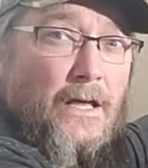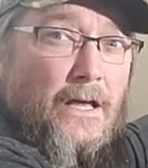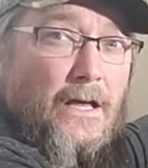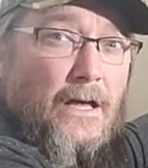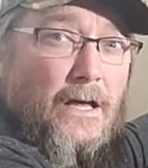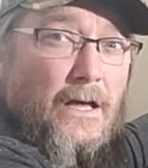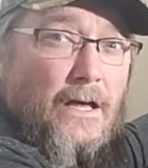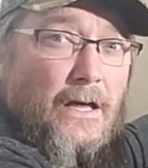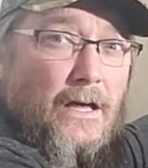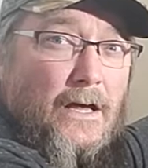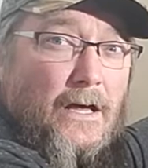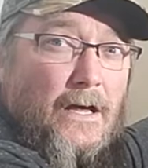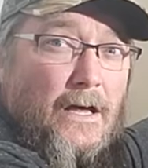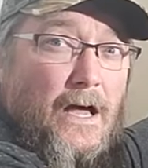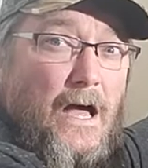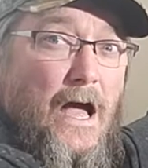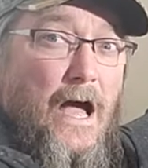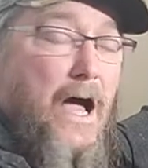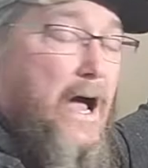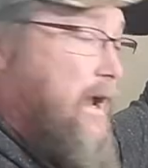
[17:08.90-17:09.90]

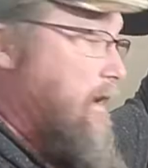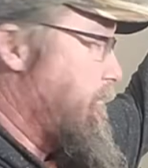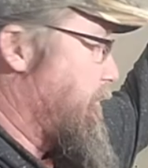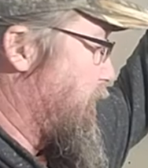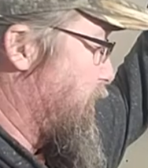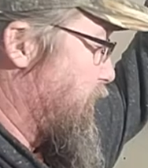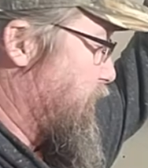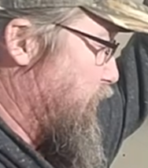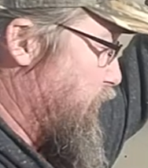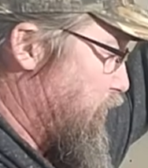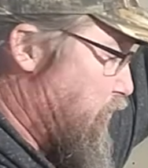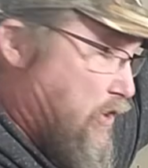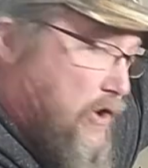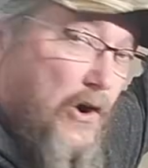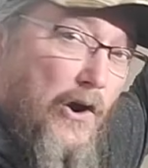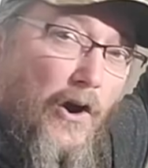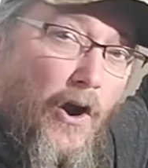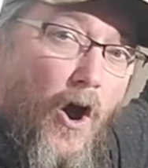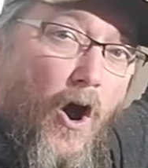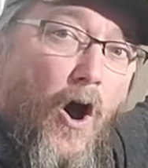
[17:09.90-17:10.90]
I am going to
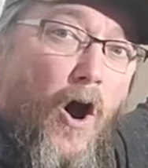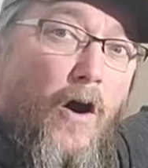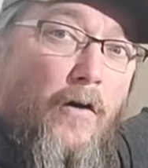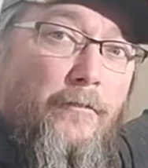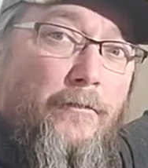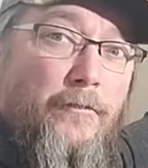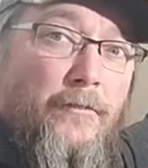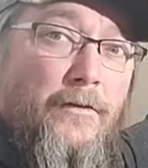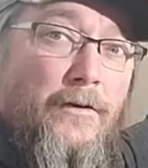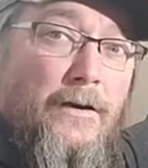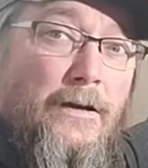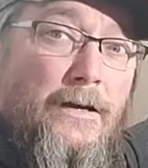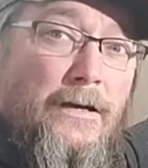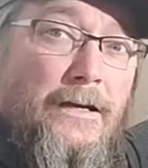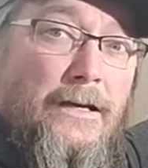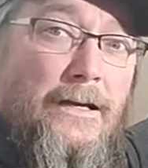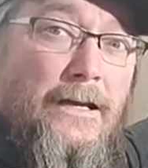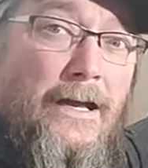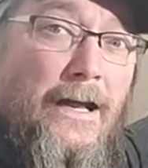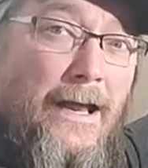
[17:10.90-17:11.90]
turn off
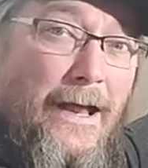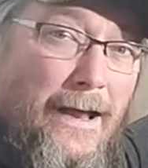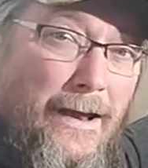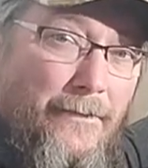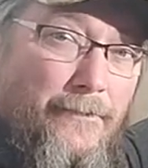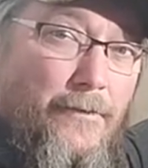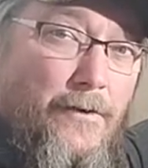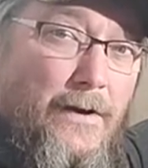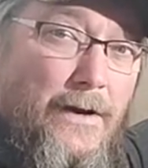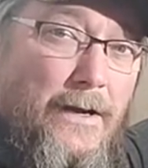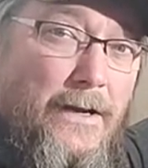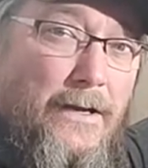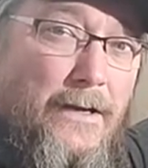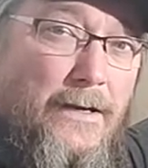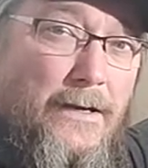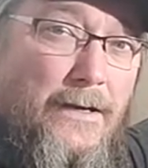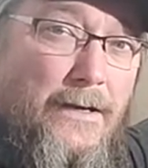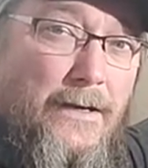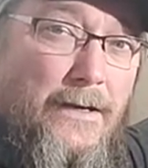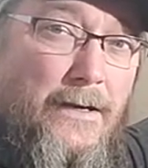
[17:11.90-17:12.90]
every
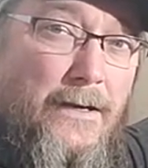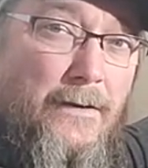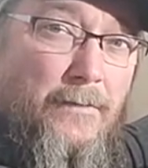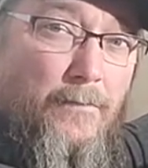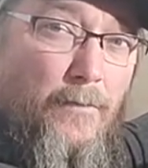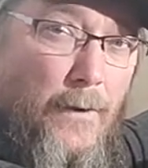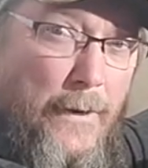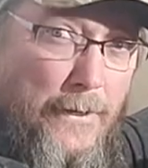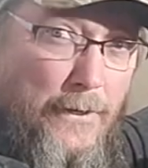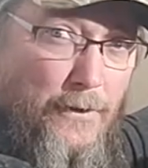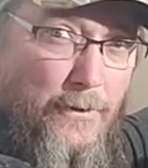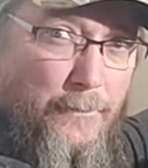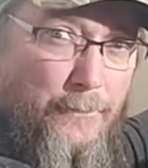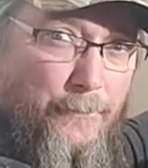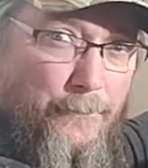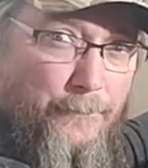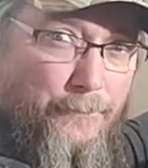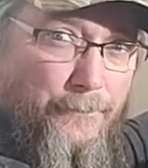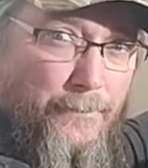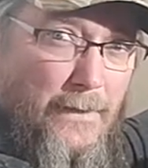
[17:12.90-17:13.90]
breaker.
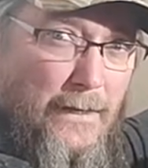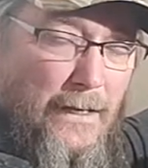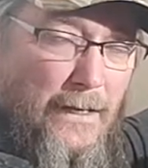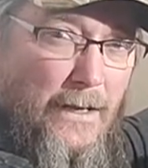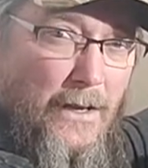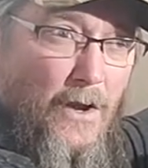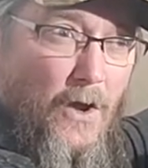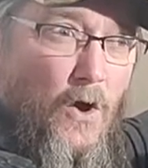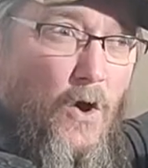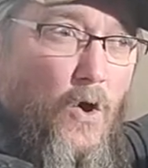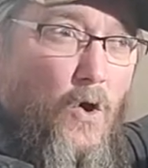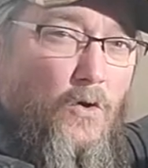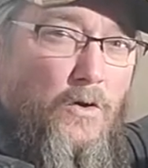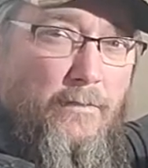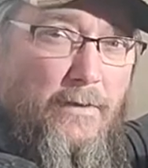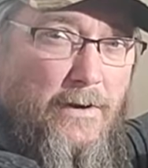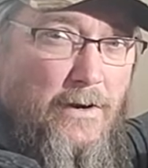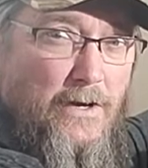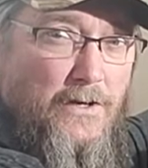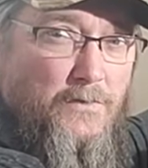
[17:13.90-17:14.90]

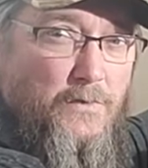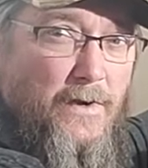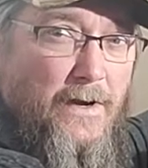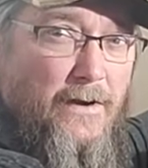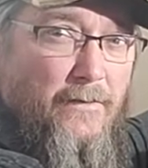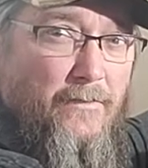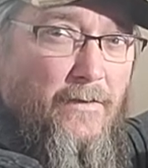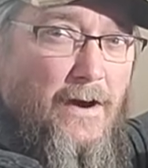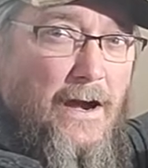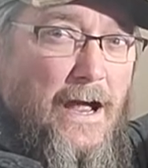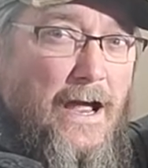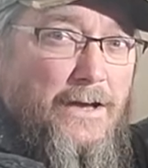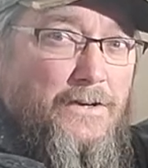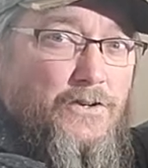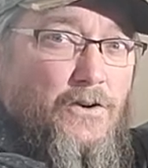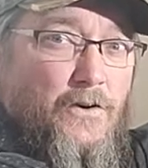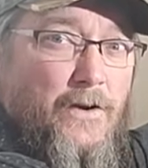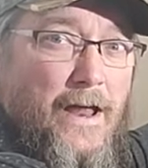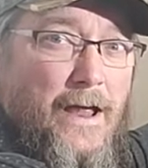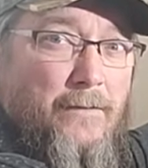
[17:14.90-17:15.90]
Only because whenever I
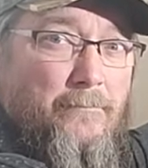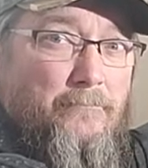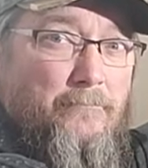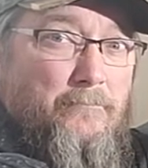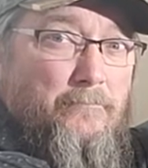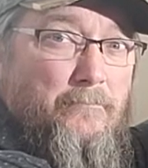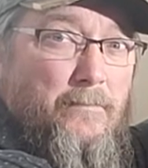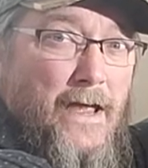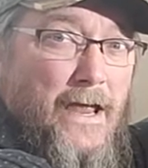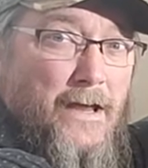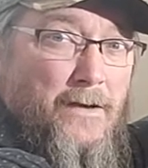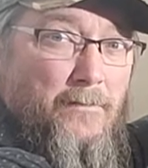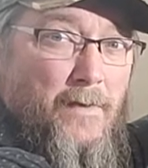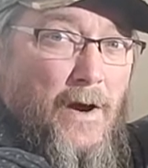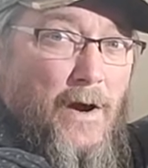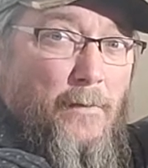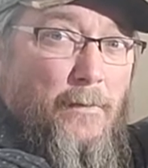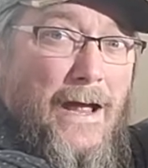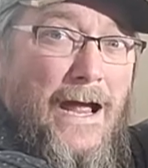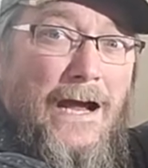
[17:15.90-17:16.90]
turn that main
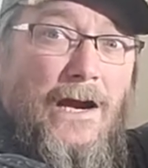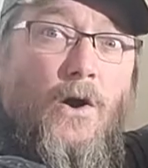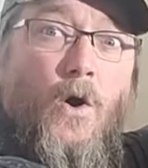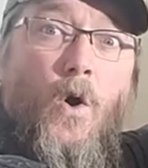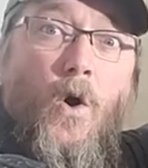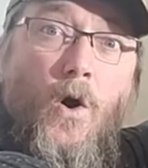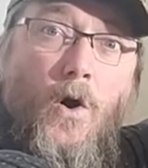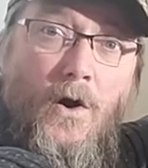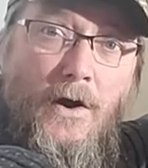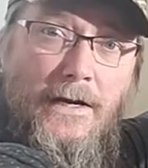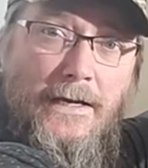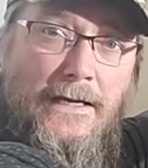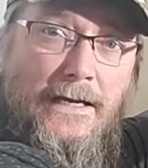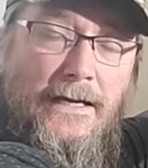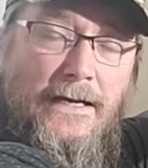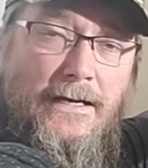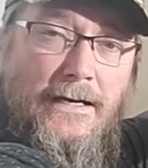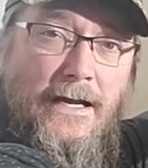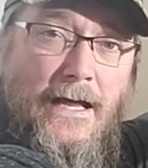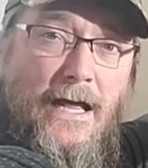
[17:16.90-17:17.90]
power back on
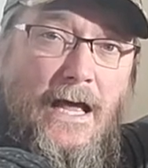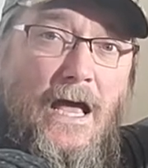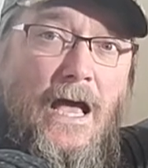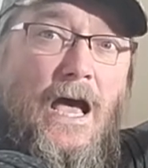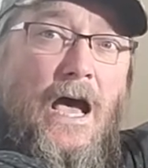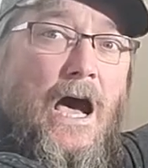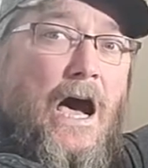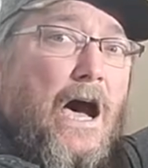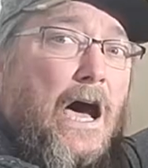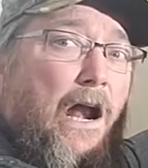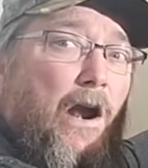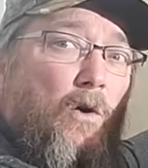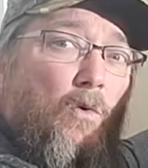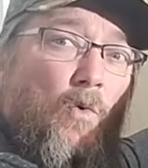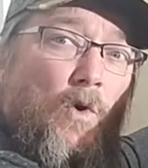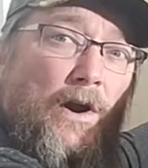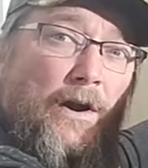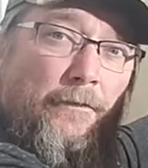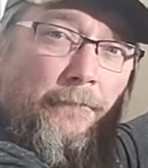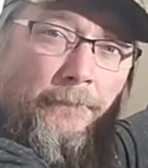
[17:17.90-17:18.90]
again, I don't
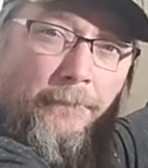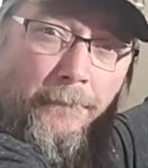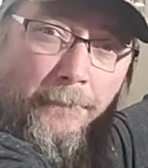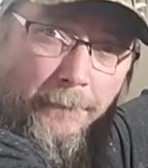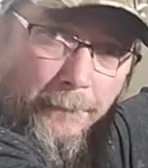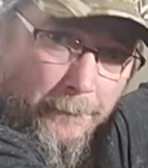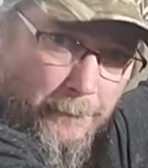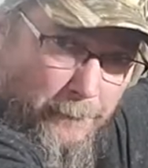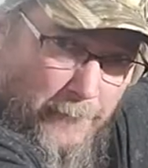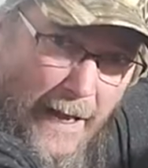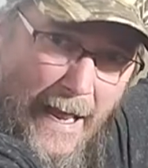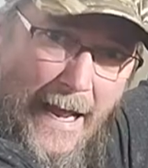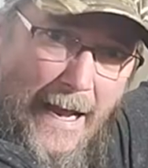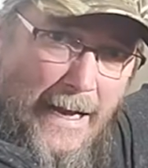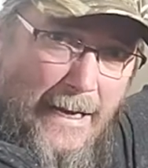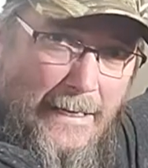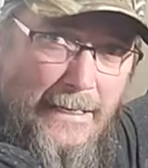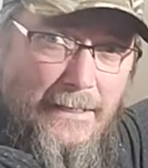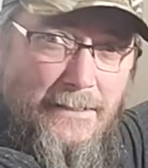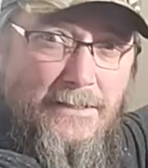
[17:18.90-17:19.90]
want it
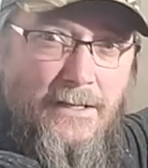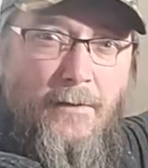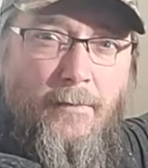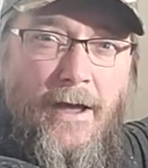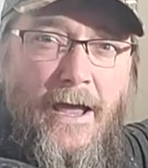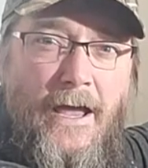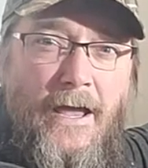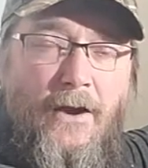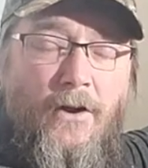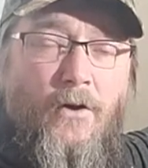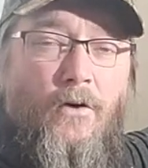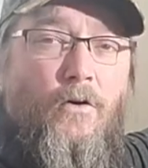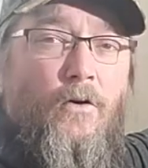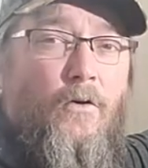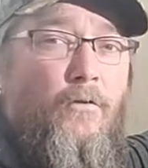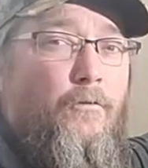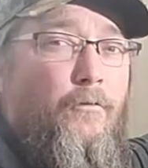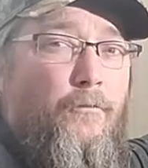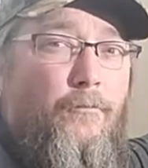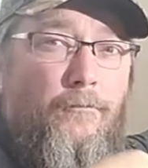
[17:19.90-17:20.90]
flying into the
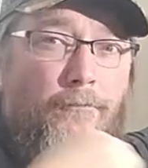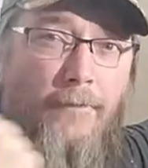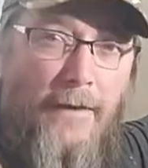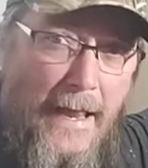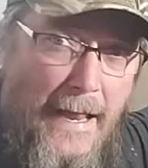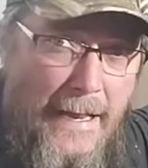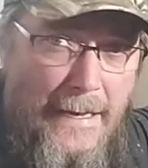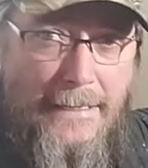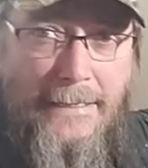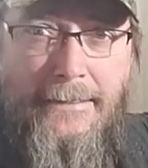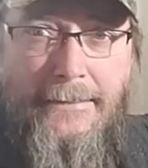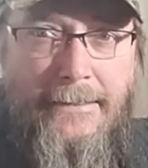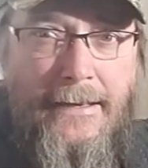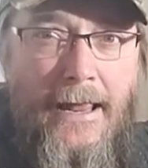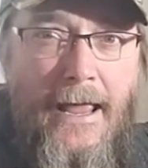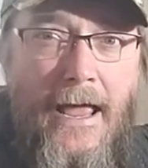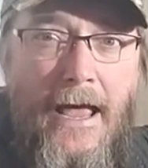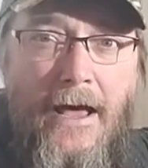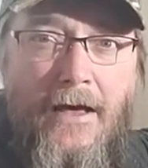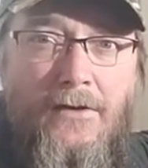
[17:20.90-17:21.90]
panel, flying into the
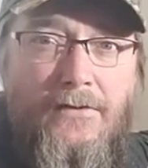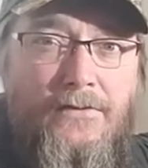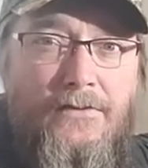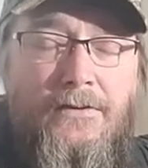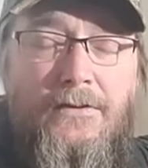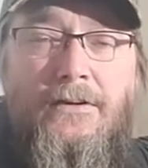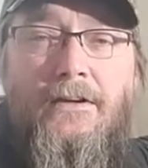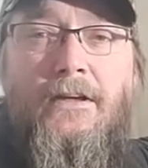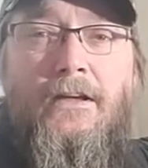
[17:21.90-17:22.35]
house,